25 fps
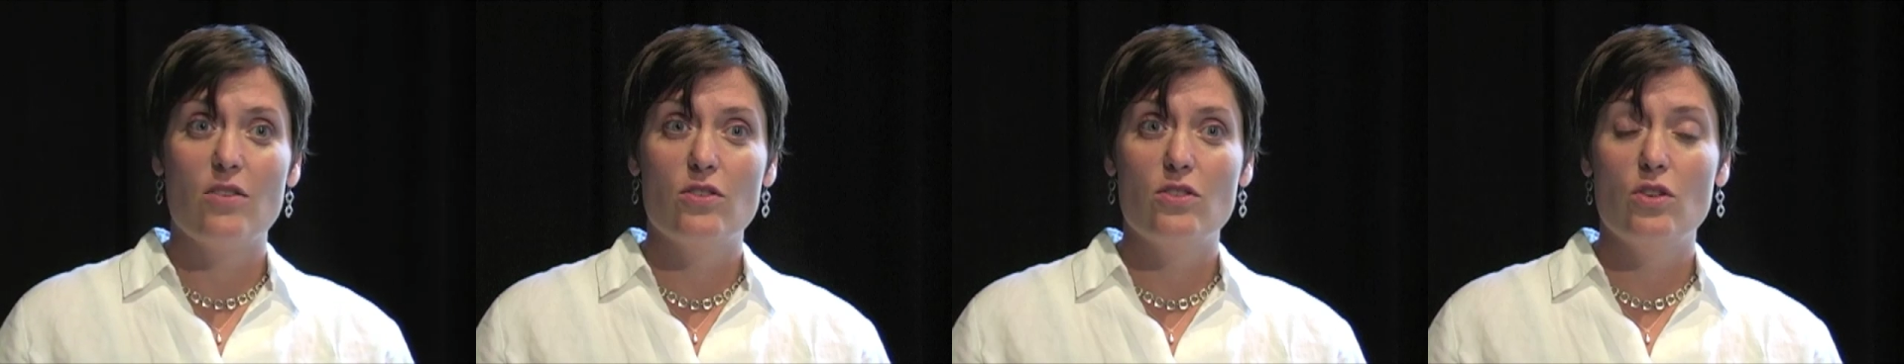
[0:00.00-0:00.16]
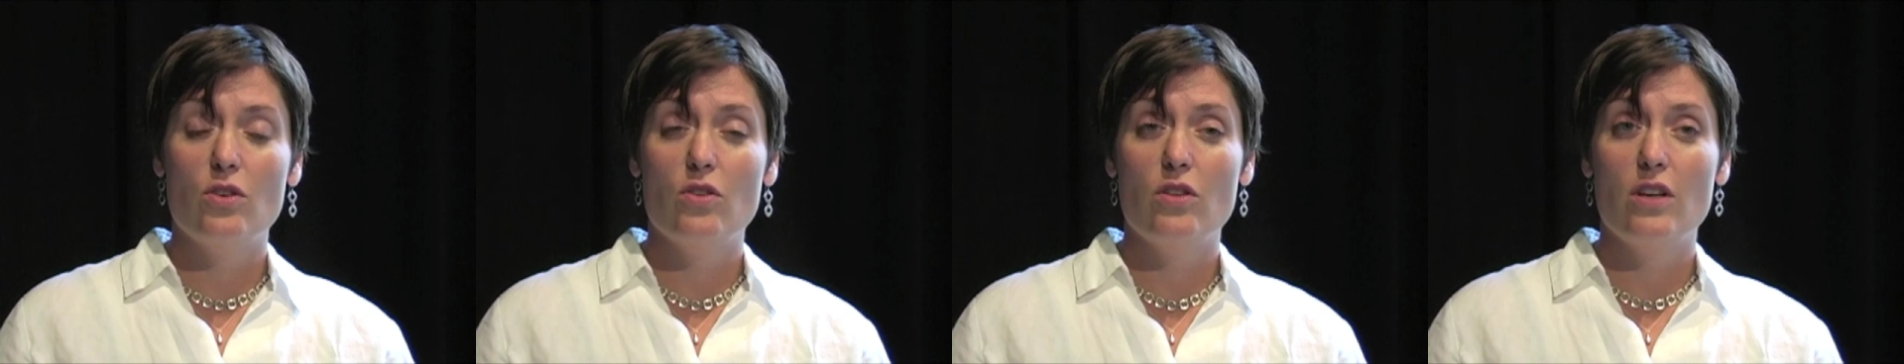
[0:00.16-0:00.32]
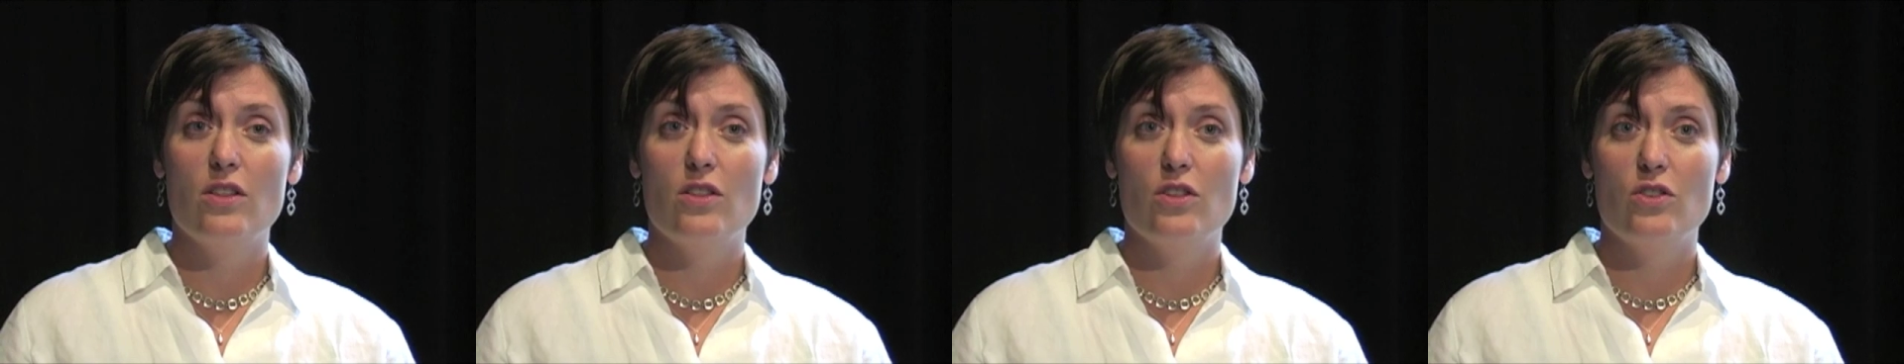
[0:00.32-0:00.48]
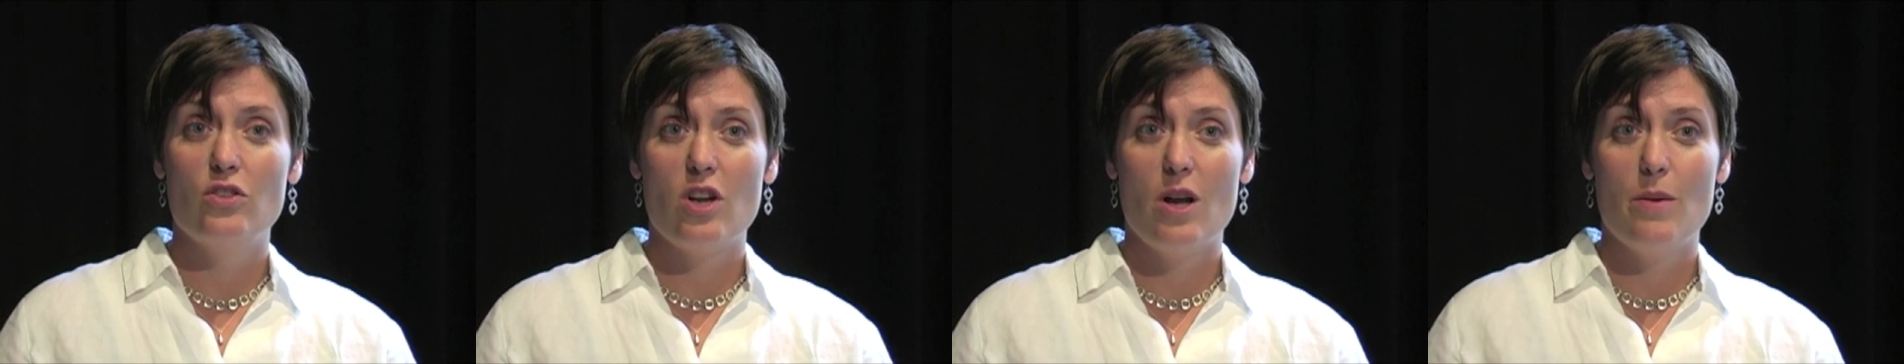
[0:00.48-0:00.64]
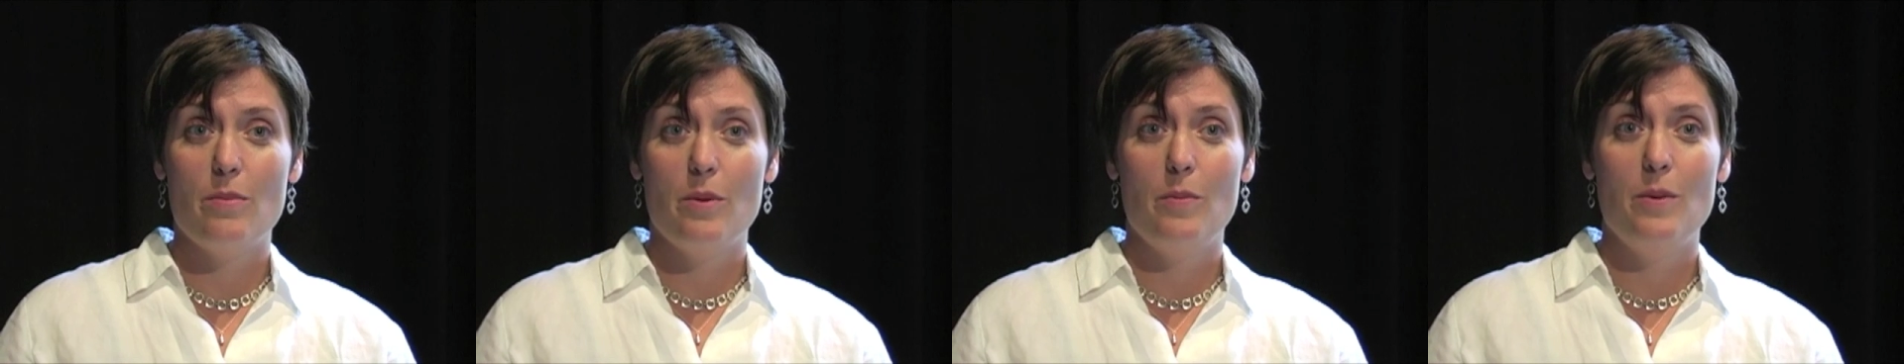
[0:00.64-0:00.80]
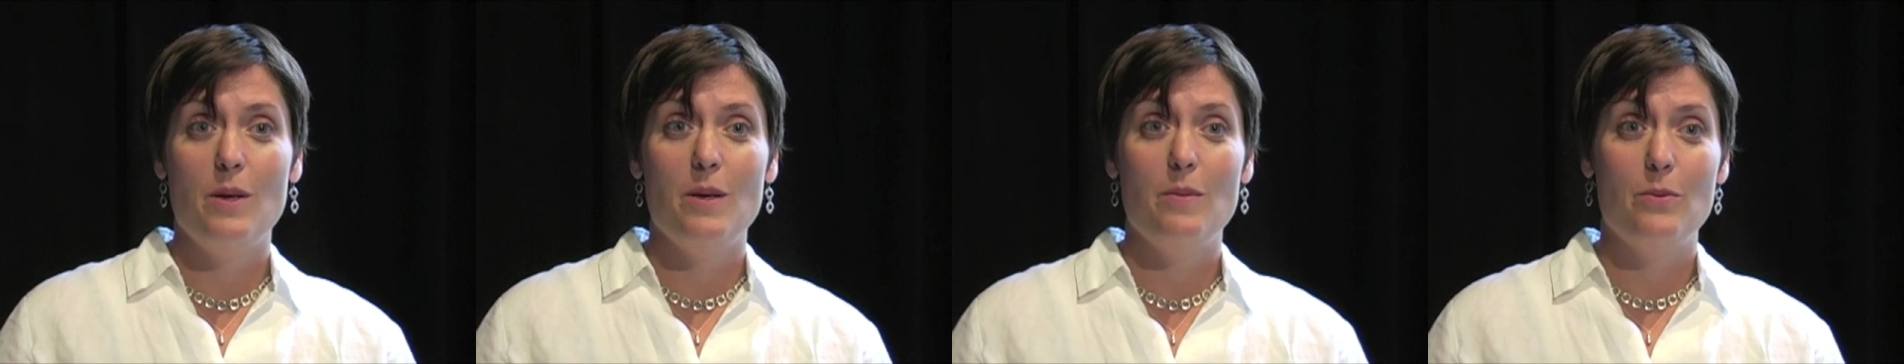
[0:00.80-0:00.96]
So the
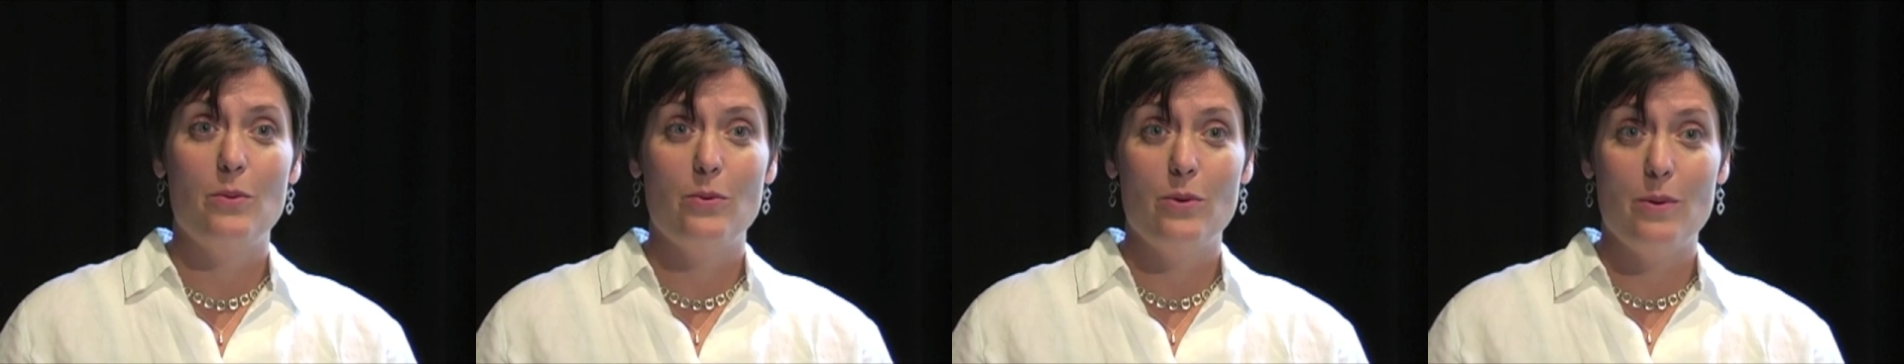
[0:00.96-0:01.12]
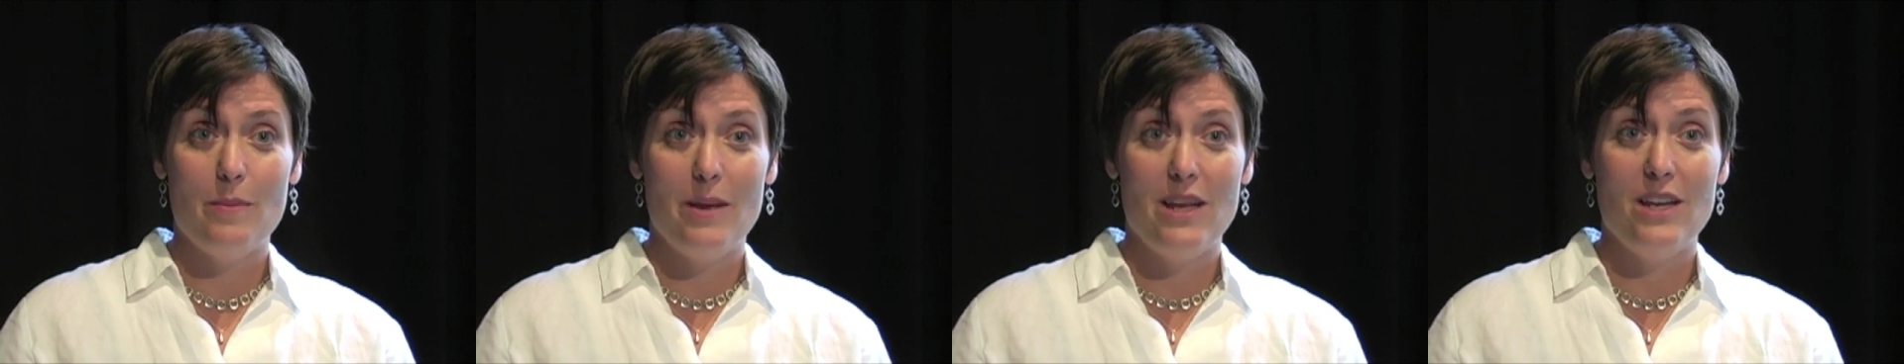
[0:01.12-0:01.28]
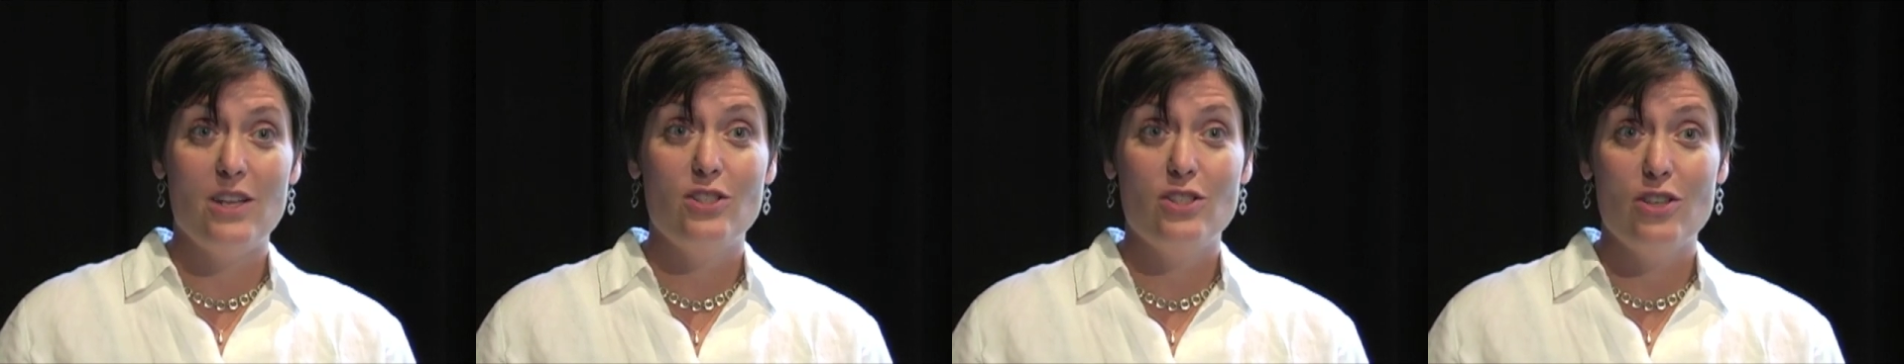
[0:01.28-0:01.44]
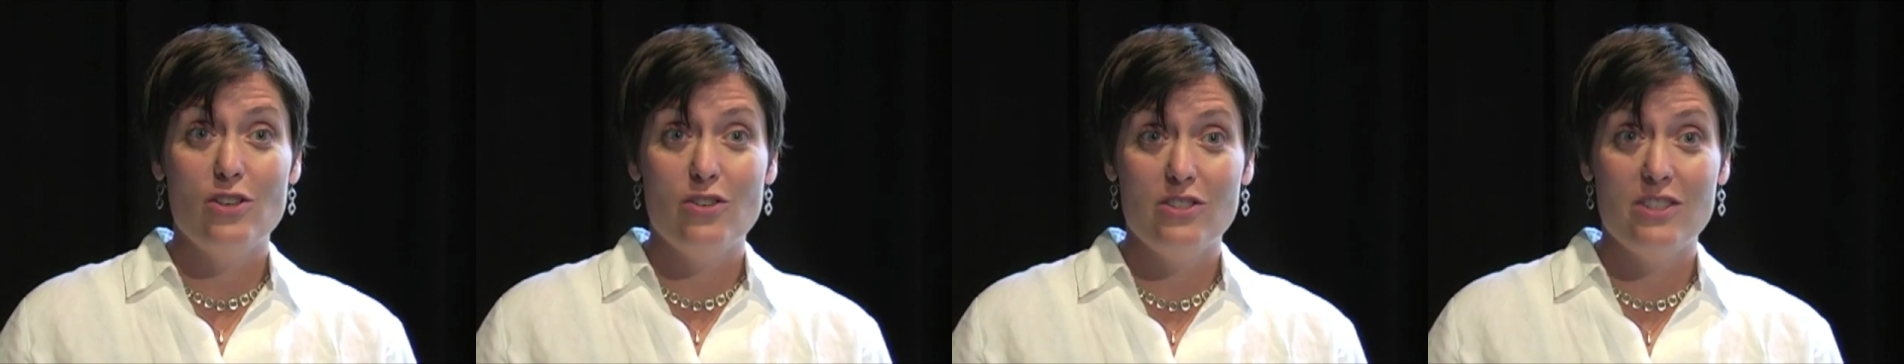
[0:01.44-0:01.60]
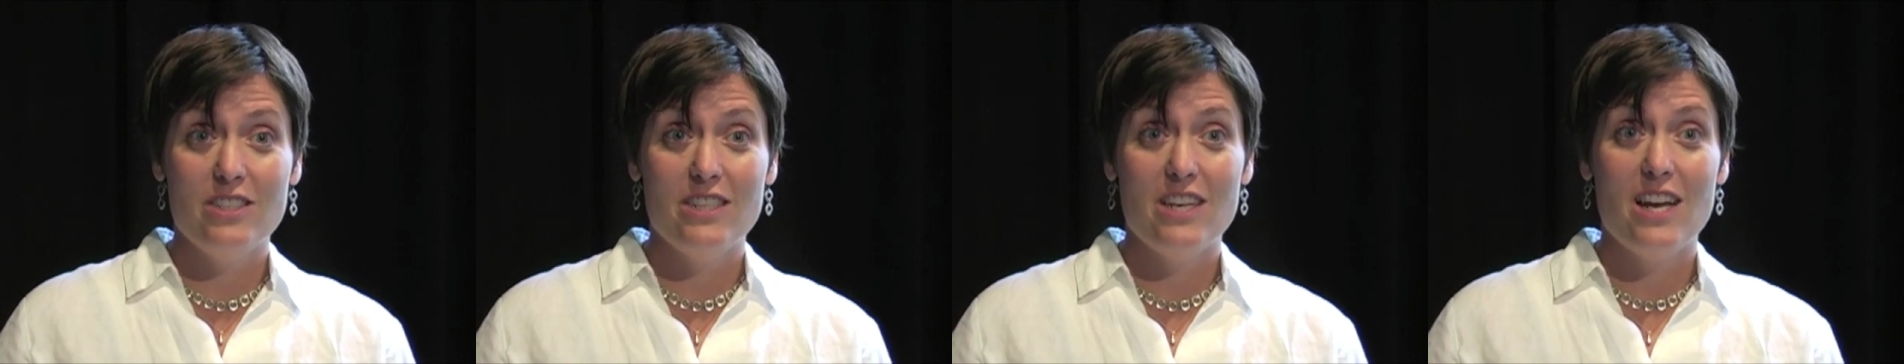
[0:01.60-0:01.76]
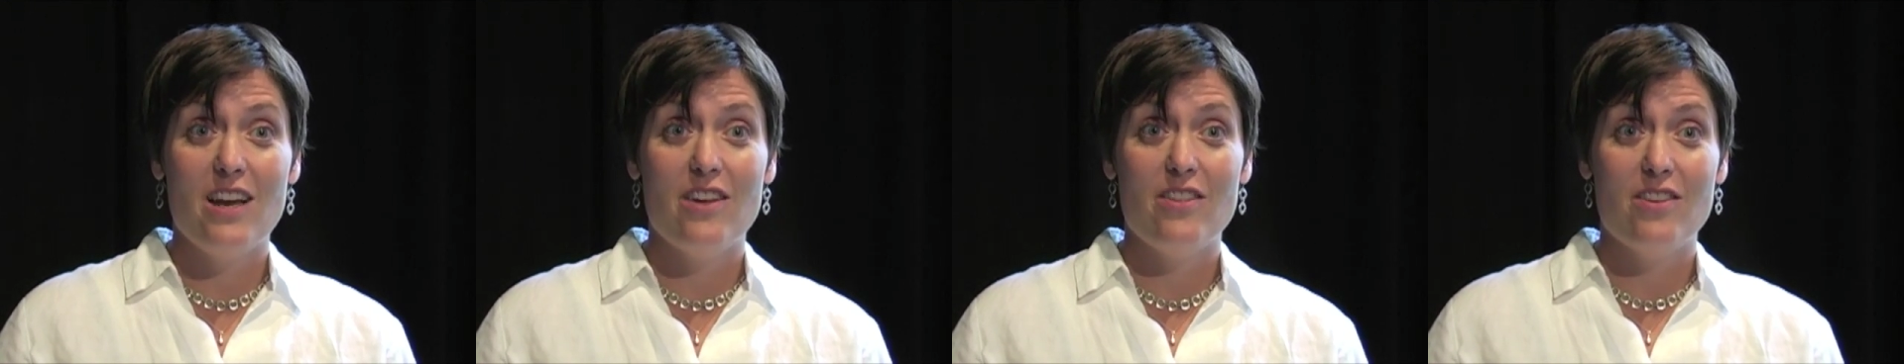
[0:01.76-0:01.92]
drama people would make shows
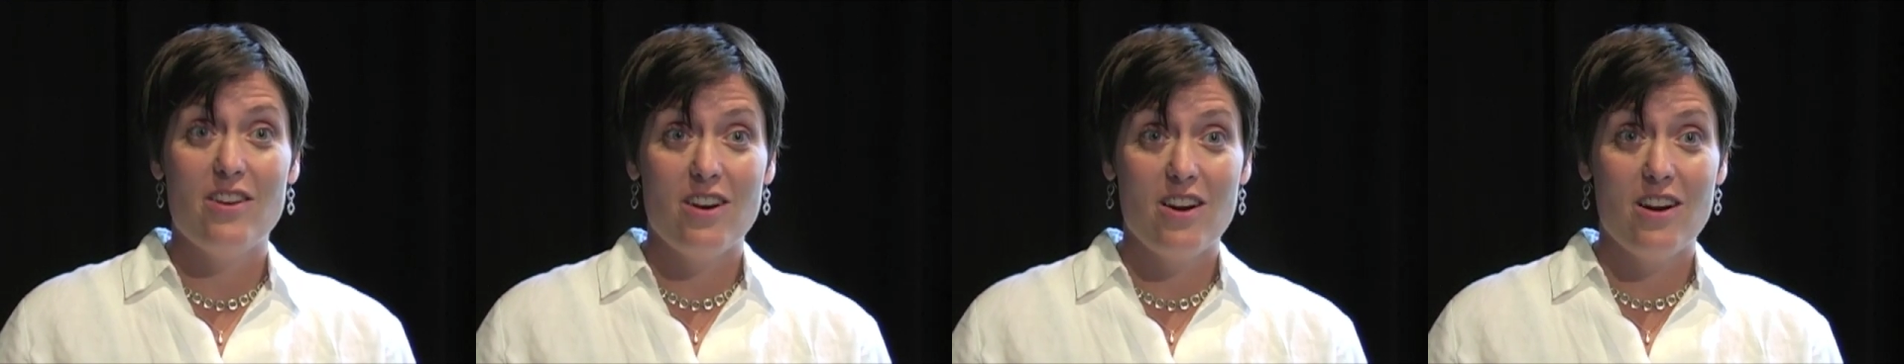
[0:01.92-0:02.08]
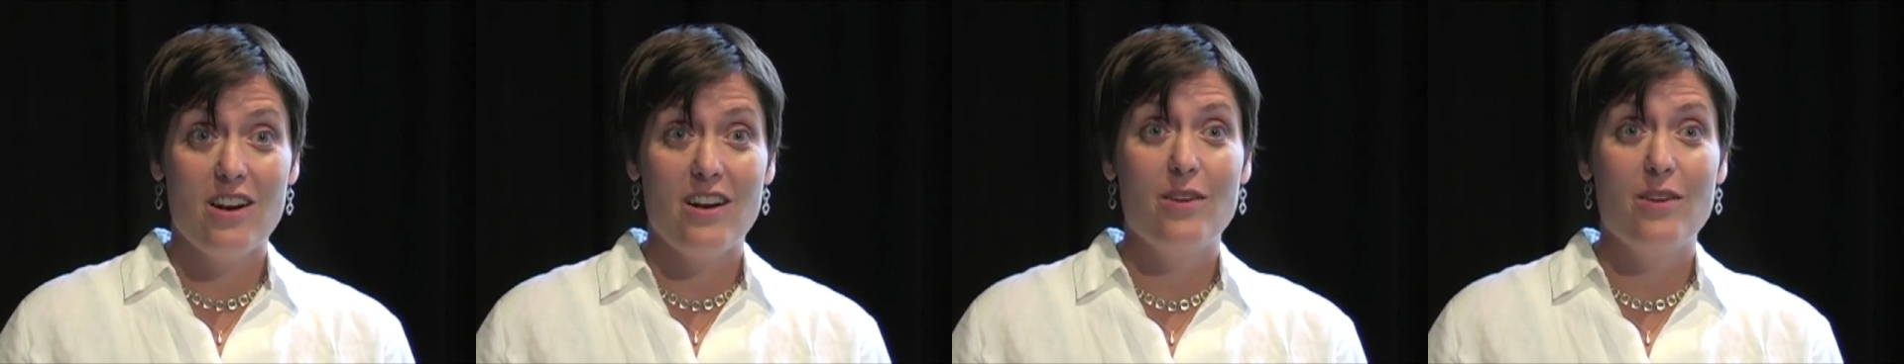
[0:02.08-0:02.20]
together,